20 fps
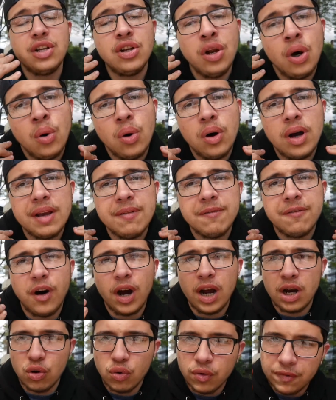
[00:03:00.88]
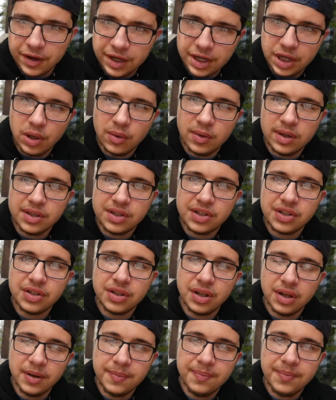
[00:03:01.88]
you know what a viral video is,
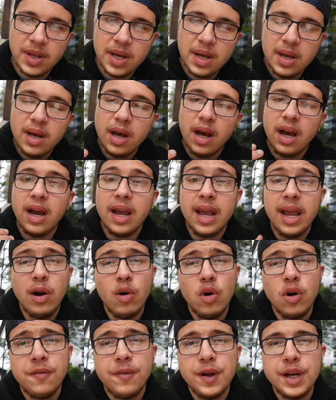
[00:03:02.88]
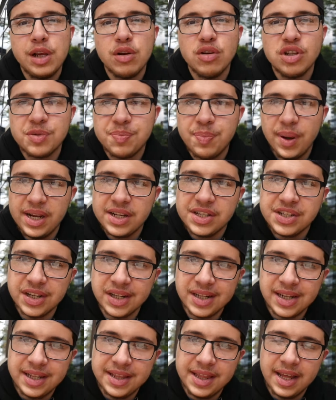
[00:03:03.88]
yeah? A hero video is
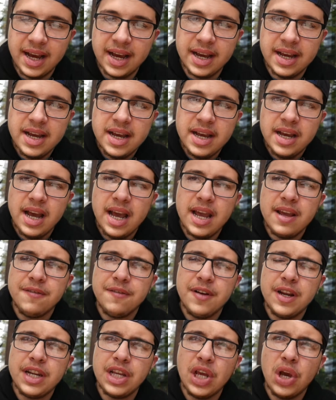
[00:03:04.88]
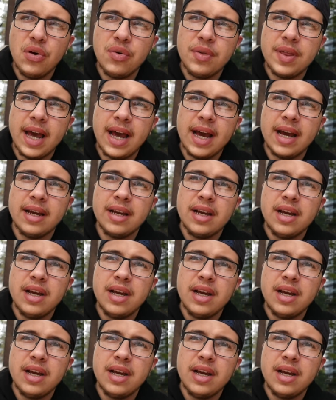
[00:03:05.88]
basically that, a video that